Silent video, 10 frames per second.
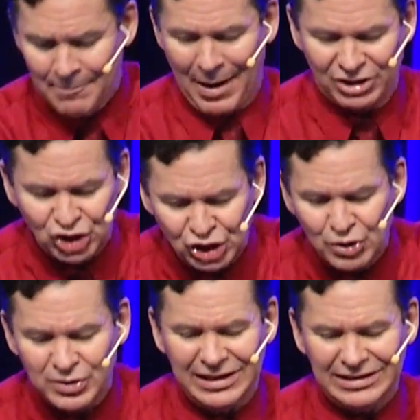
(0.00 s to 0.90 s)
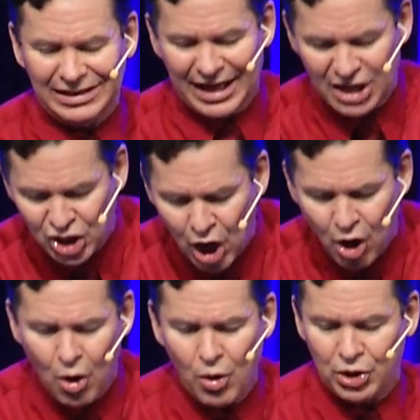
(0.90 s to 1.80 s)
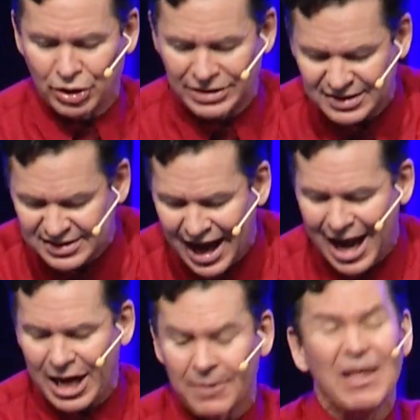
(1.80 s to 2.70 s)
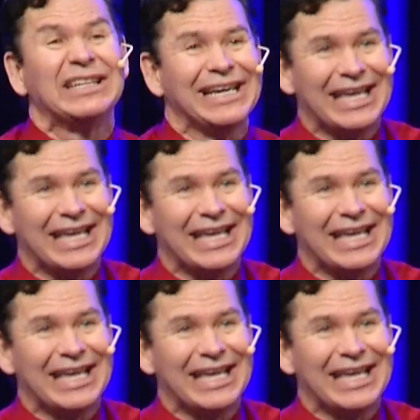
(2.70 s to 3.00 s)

by choosing to let go your desire to